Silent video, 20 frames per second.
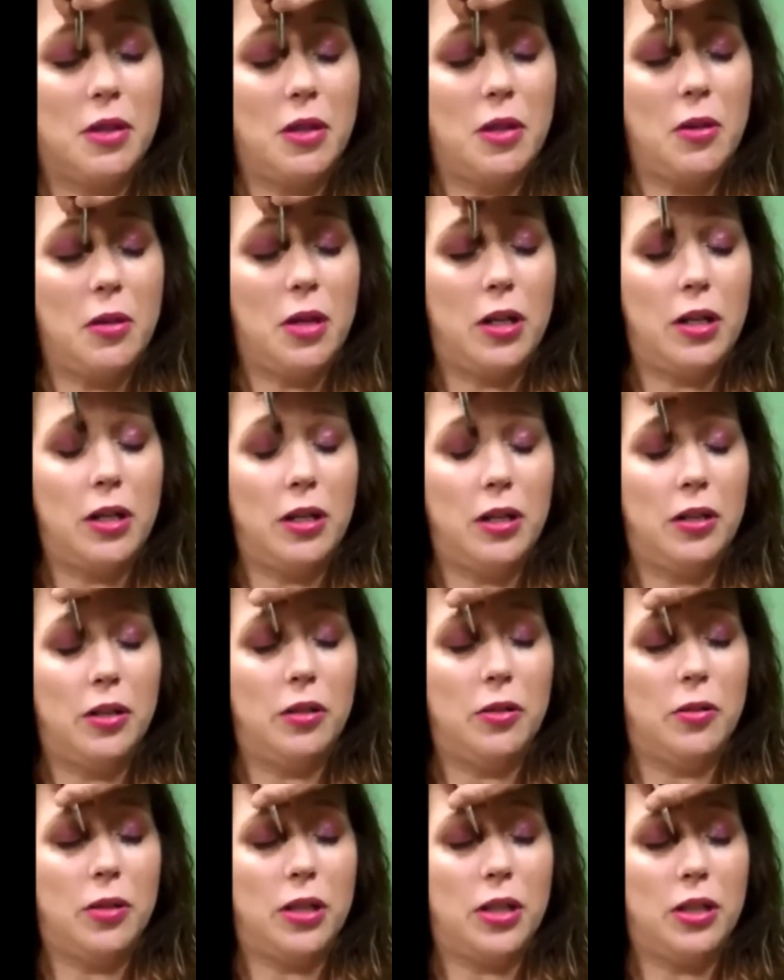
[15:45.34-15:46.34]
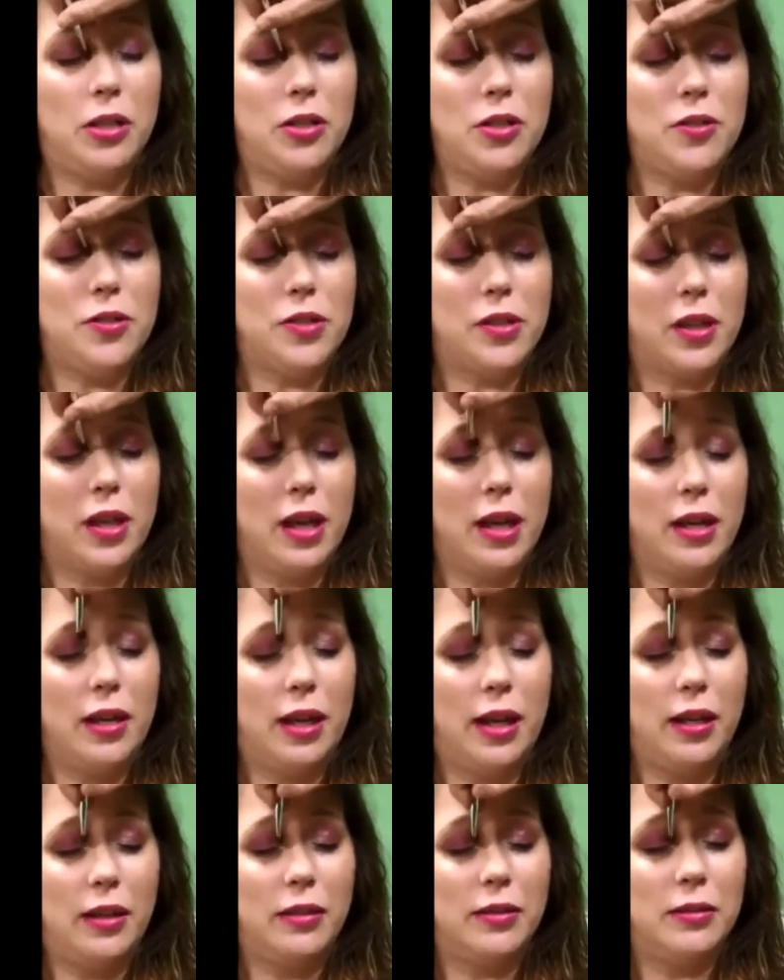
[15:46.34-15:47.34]
Oh, I didn't know I could use
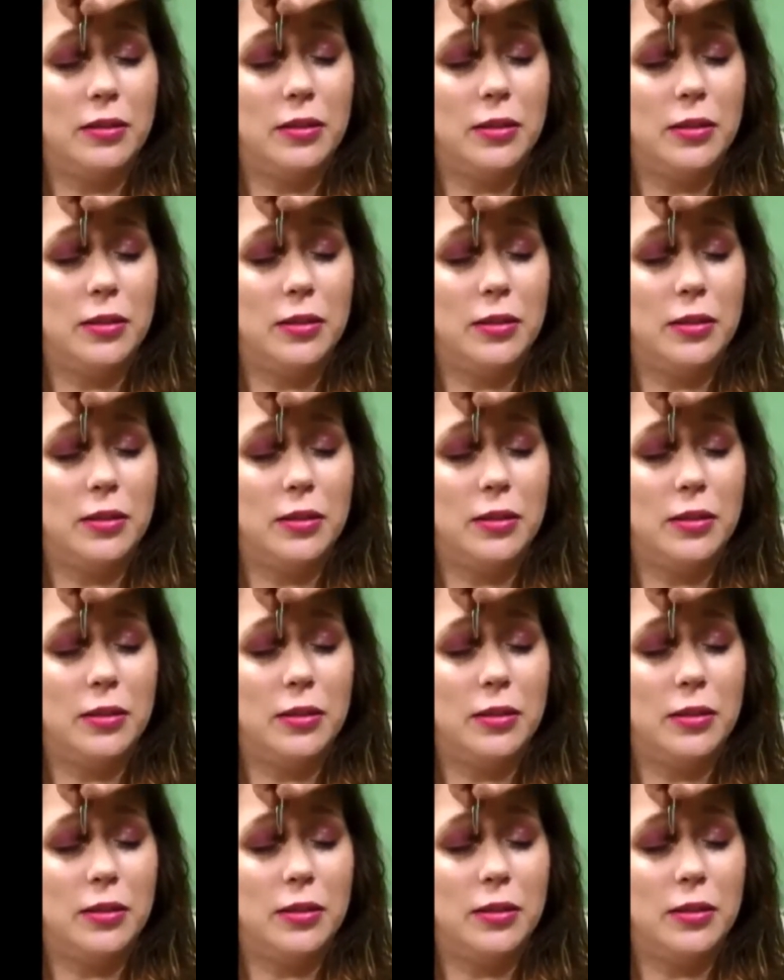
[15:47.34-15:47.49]
that.